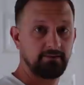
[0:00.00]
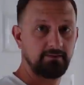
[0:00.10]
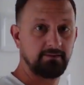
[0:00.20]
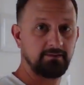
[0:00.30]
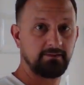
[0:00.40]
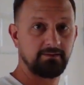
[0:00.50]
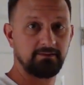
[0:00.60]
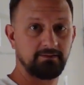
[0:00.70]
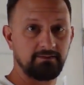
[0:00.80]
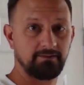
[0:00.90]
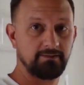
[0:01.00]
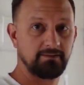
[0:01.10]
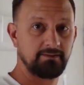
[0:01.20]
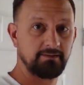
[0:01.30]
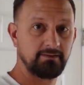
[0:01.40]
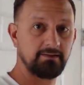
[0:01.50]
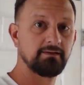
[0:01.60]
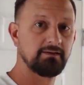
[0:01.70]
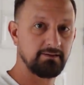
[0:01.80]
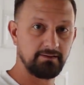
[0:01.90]
But we did get some groceries,
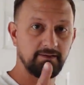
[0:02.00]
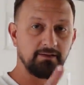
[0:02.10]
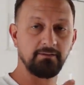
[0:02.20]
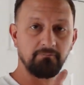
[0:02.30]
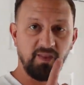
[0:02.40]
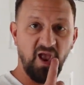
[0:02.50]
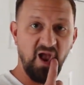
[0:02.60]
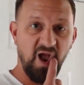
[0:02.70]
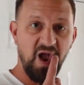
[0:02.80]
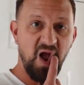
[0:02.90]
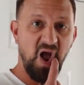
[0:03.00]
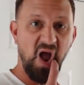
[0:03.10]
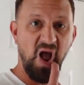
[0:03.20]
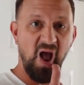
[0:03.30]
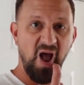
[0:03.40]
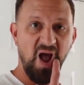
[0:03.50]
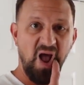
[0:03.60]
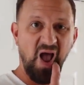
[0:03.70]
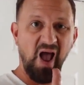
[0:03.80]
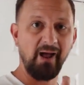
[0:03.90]
so we're all good on that front. We have
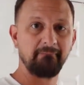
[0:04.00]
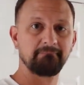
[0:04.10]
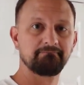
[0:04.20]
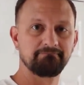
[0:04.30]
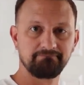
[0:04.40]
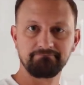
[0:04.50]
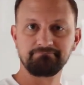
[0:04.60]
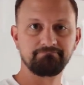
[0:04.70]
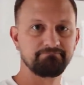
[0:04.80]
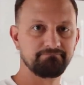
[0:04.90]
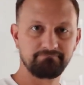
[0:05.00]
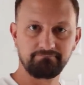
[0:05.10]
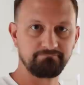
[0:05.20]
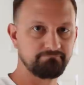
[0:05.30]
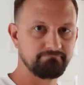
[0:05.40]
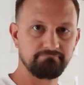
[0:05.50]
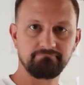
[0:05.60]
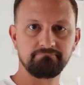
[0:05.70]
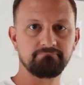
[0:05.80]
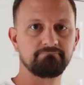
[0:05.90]
batteries, flashlights,
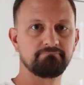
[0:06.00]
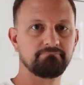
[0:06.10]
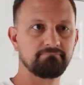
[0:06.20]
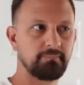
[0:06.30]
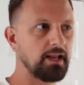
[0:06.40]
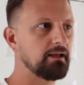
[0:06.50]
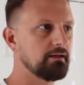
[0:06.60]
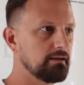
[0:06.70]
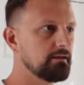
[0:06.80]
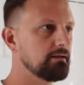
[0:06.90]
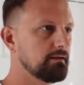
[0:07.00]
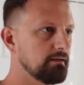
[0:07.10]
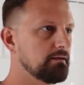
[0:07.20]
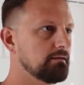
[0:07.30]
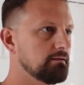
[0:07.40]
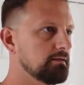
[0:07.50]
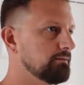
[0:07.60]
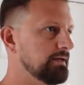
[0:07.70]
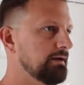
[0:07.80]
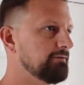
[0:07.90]
water, canned food. Yeah,
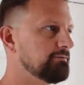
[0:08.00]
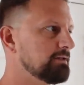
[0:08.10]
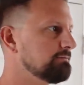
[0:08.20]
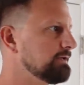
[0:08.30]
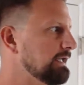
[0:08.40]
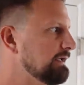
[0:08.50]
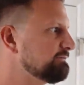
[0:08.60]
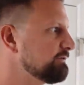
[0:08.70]
we have everything we need